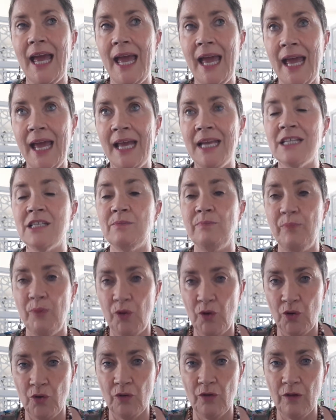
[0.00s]
and
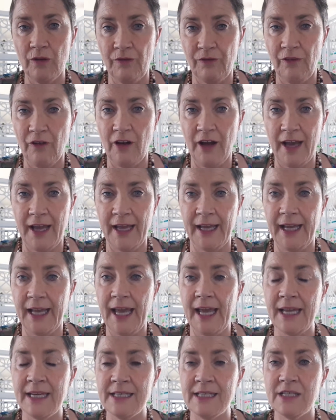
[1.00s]
purifying,
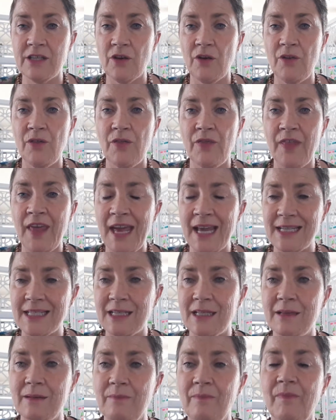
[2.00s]
and so
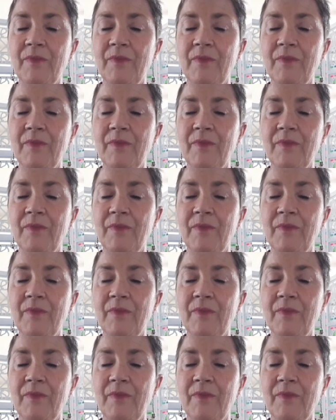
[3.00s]
that's